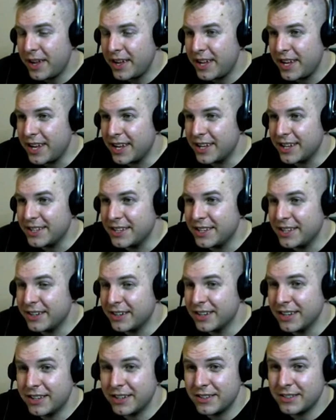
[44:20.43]
and
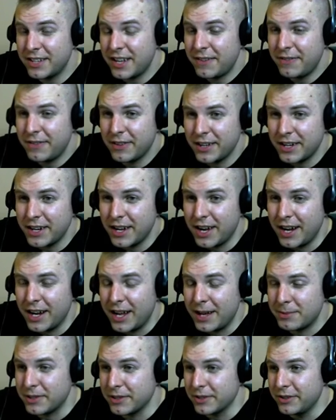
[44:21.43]
they're they're definitely not
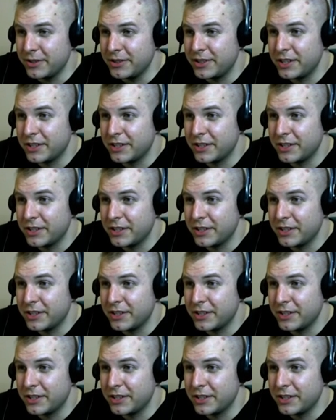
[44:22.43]
absolute.